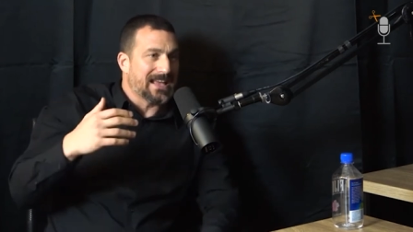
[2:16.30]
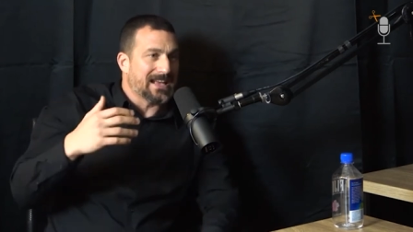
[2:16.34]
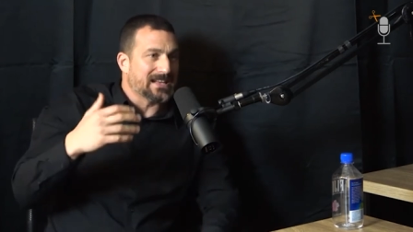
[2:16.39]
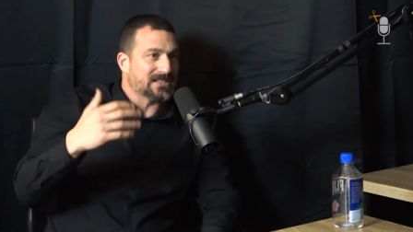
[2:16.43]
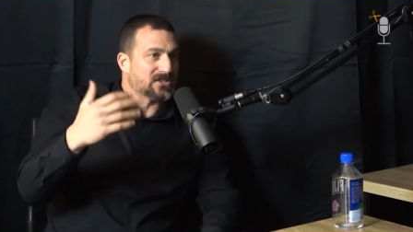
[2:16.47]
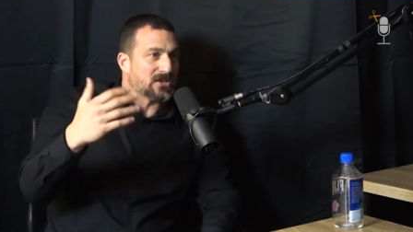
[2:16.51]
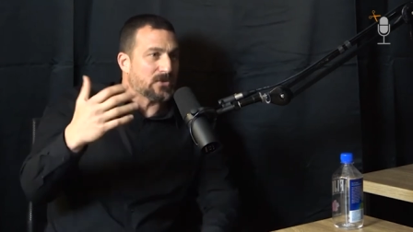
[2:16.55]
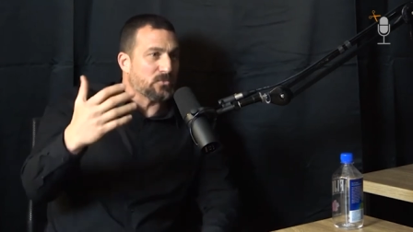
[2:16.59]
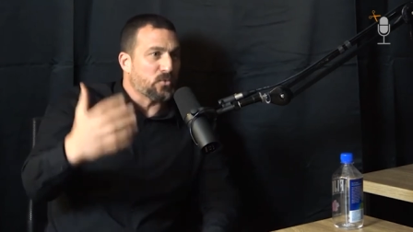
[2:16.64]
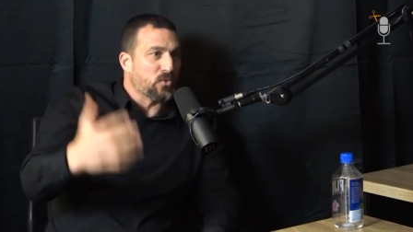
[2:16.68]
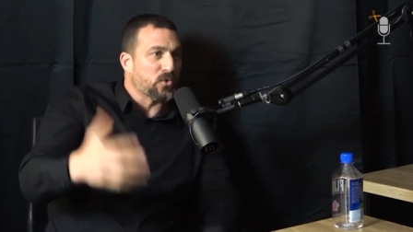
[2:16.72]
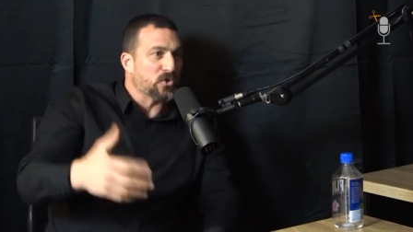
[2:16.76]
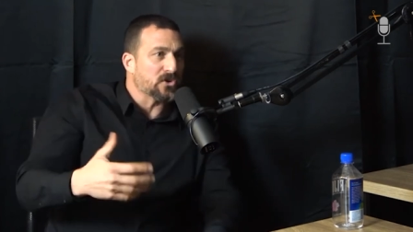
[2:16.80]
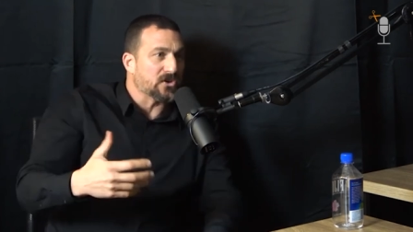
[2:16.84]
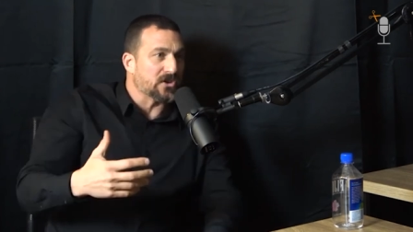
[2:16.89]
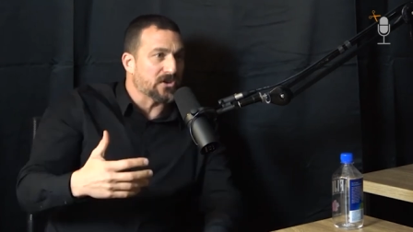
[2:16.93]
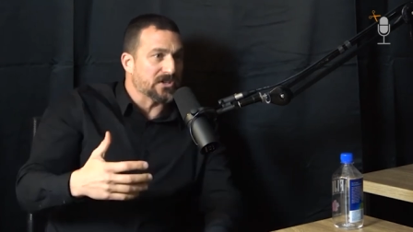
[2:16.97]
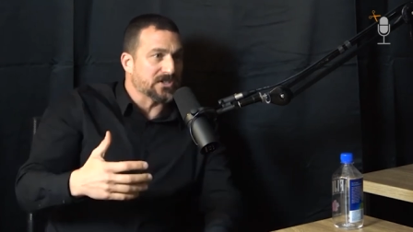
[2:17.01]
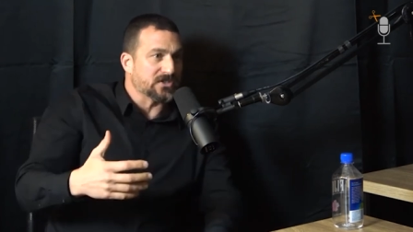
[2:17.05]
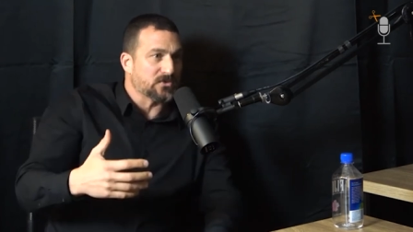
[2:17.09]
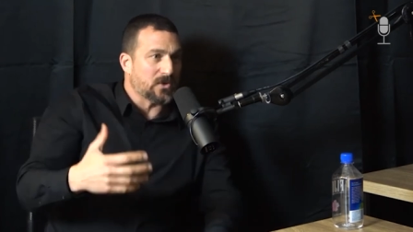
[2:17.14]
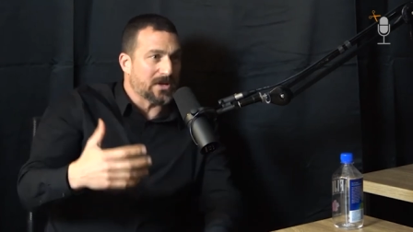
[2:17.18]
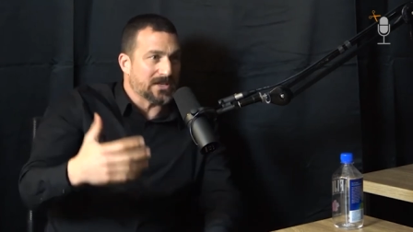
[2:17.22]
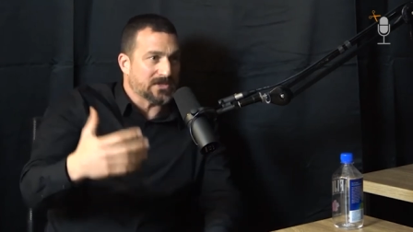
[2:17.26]
it's a
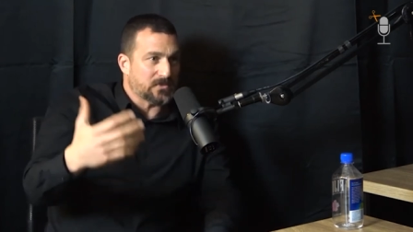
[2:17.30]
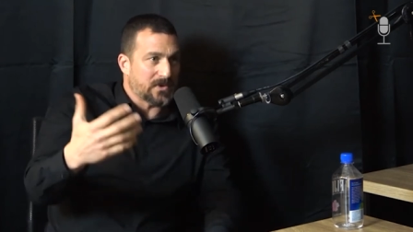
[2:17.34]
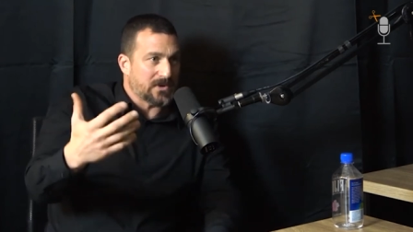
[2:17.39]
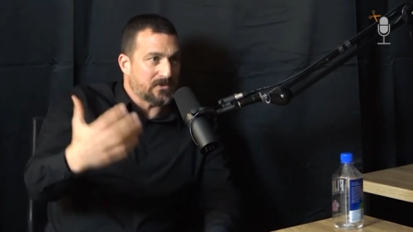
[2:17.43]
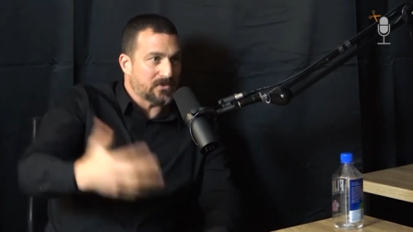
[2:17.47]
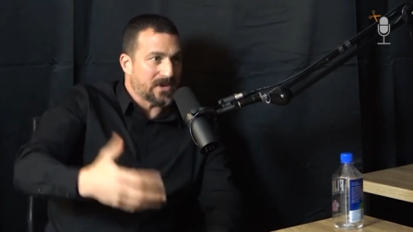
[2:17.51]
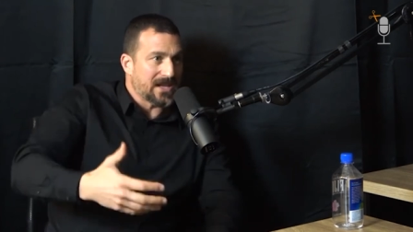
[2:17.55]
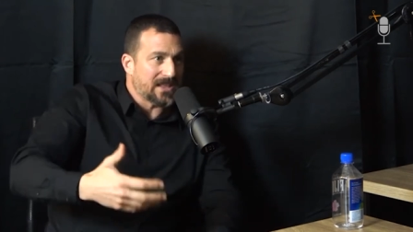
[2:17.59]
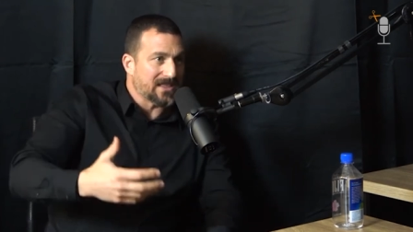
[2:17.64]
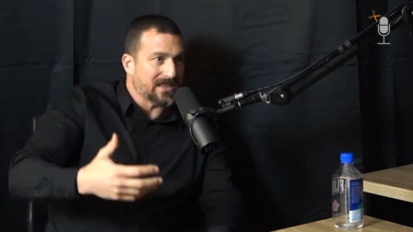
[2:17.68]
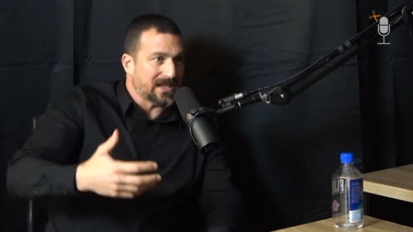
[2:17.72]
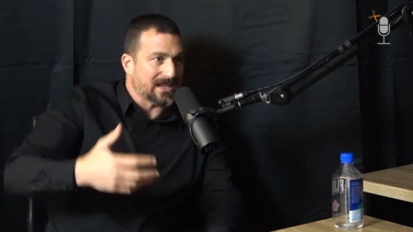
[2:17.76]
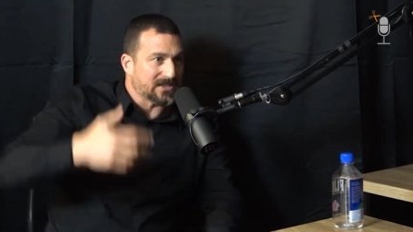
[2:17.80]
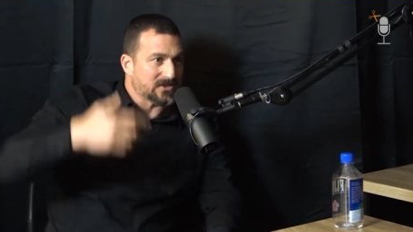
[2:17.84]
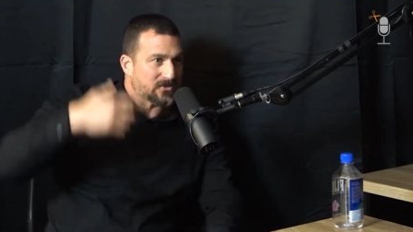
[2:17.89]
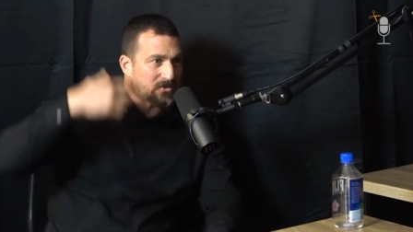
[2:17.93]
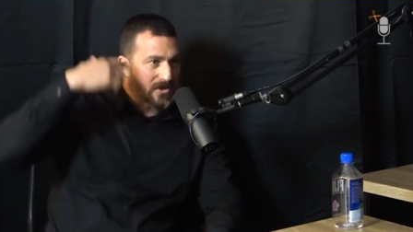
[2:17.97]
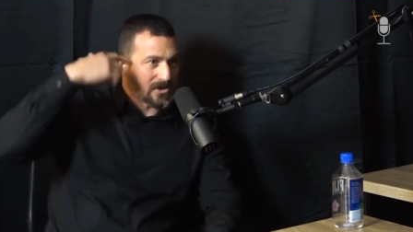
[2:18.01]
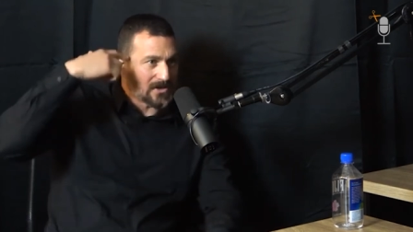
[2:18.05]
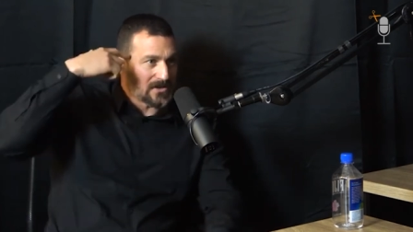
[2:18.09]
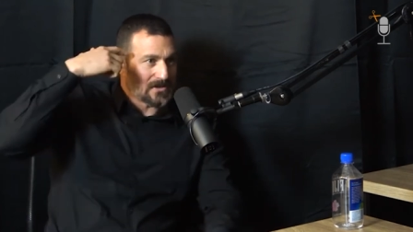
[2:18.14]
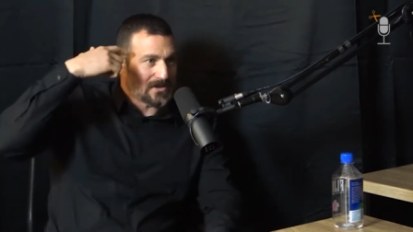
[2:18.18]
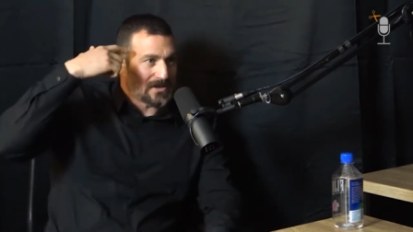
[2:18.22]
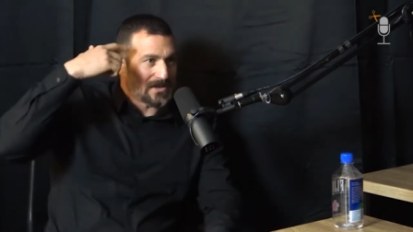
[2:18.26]
words. So as we read things,
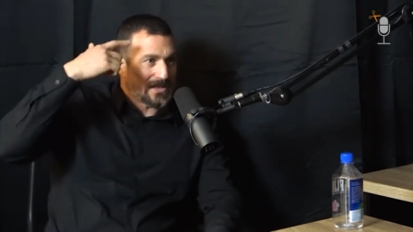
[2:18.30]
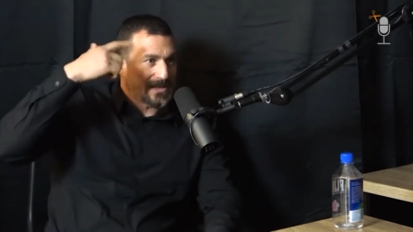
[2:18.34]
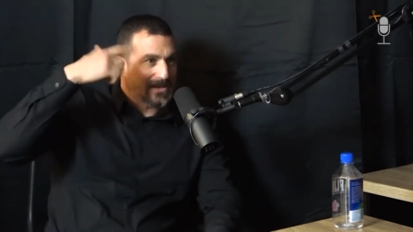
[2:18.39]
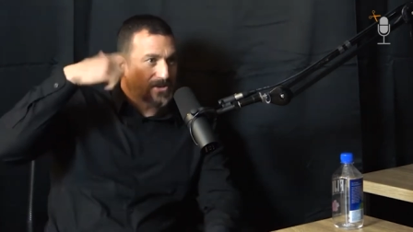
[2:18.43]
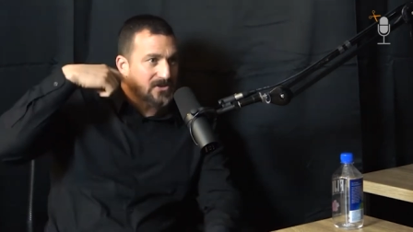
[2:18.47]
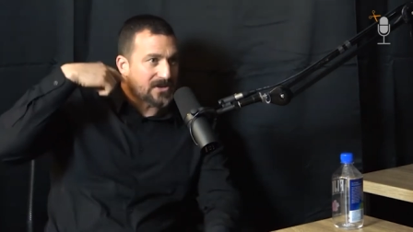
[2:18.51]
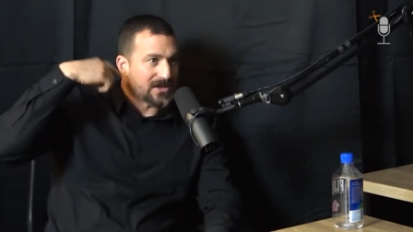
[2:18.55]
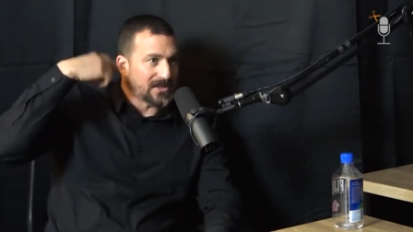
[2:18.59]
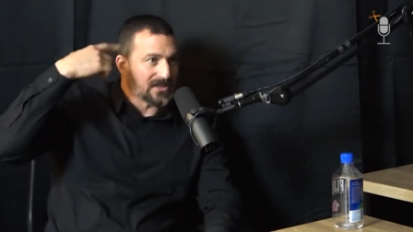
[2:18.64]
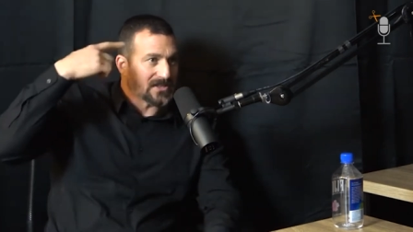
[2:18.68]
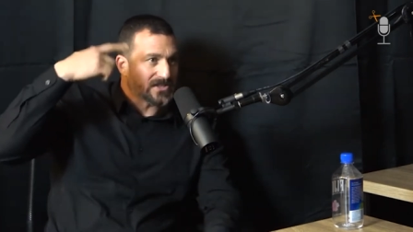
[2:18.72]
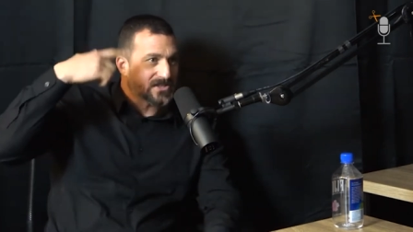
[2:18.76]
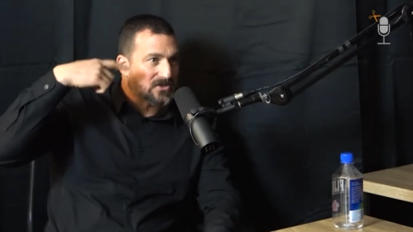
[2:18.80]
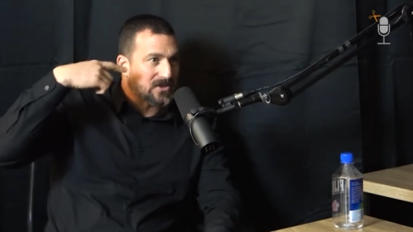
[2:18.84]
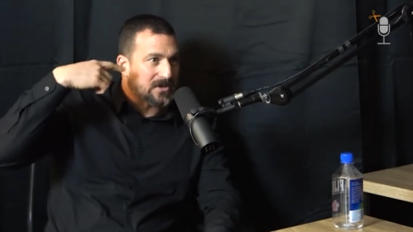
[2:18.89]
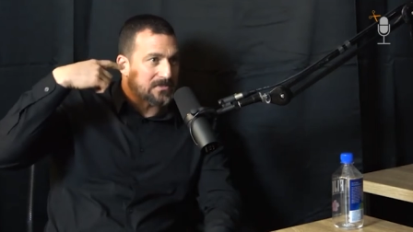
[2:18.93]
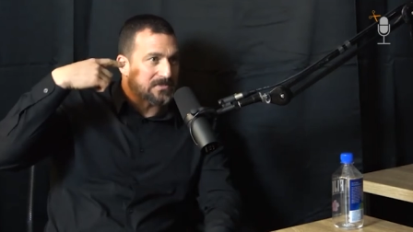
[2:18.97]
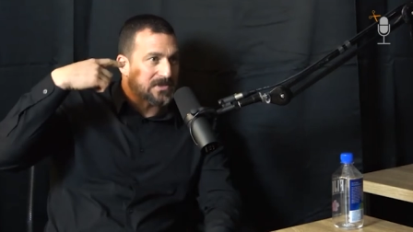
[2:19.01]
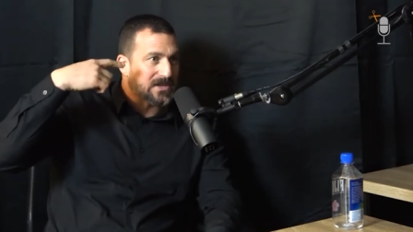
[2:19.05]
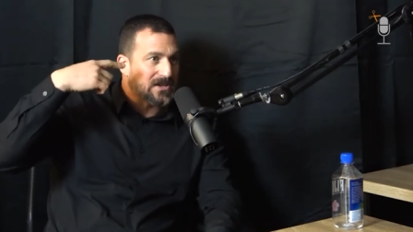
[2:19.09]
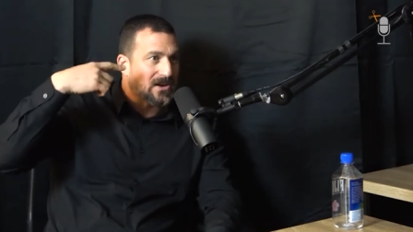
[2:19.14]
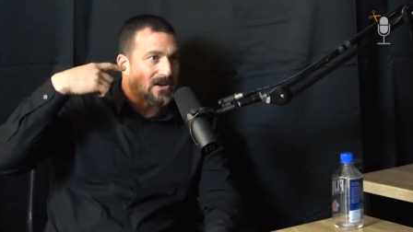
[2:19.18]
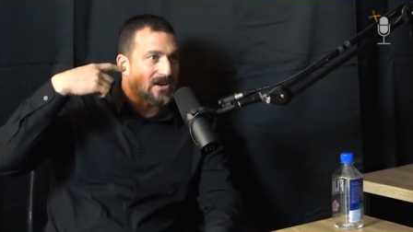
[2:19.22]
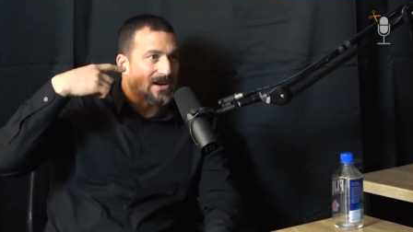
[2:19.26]
we're hearing the
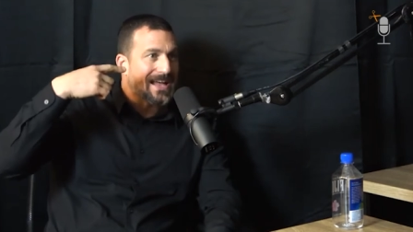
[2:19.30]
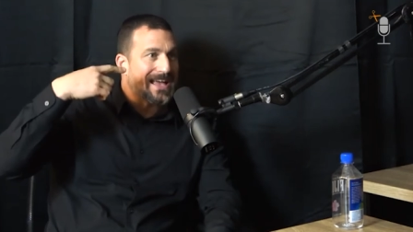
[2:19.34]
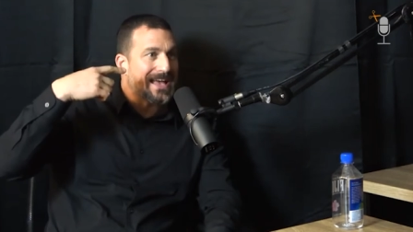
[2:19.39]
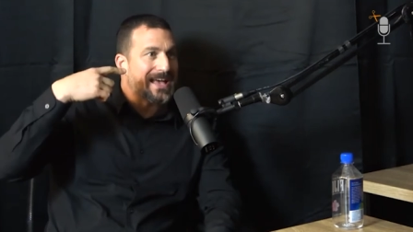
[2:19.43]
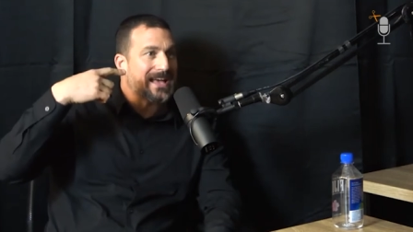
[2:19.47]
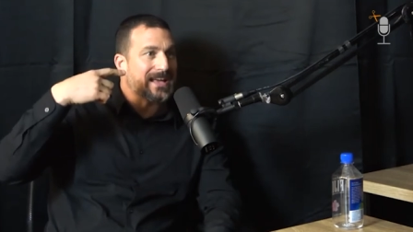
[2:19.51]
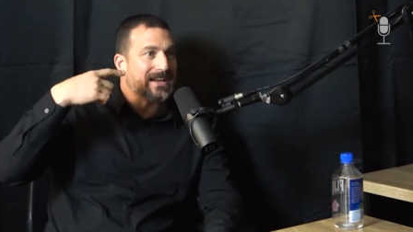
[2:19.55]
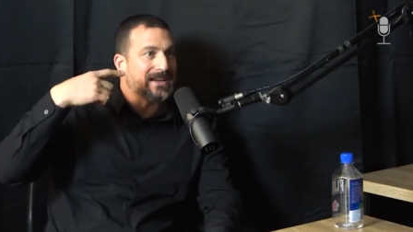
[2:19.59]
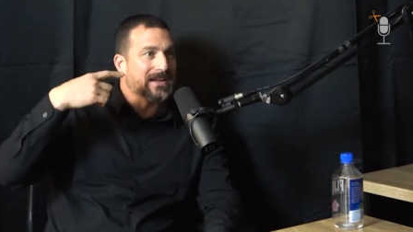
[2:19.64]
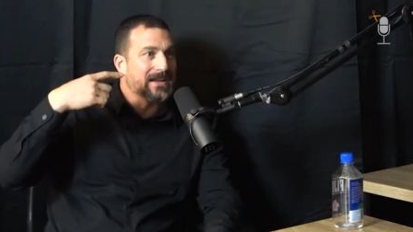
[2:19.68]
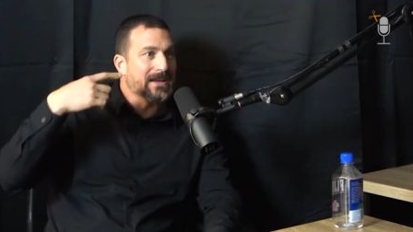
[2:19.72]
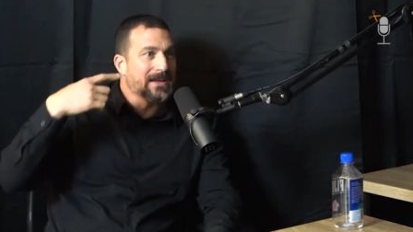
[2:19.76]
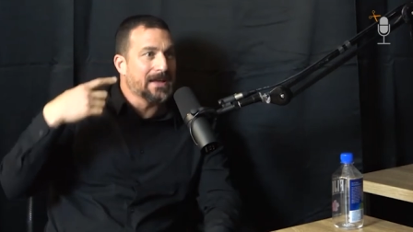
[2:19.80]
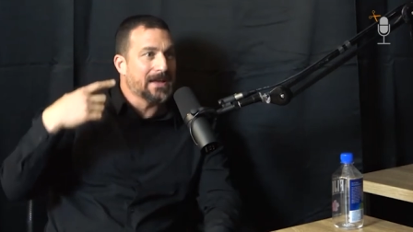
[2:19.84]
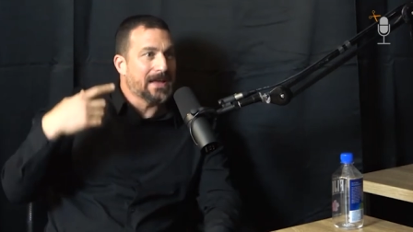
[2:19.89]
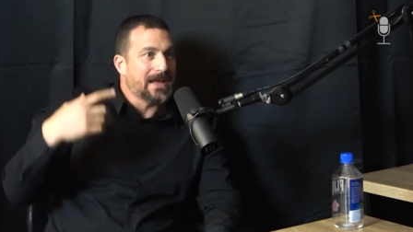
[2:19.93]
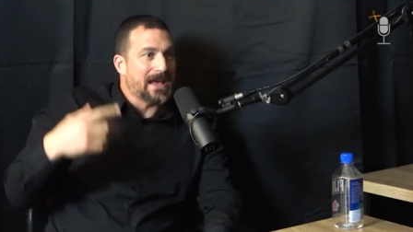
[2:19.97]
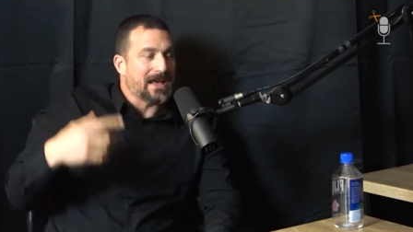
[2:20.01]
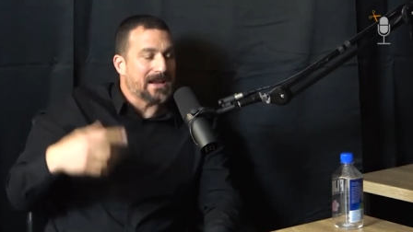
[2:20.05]
script in our head. Mm-hmm.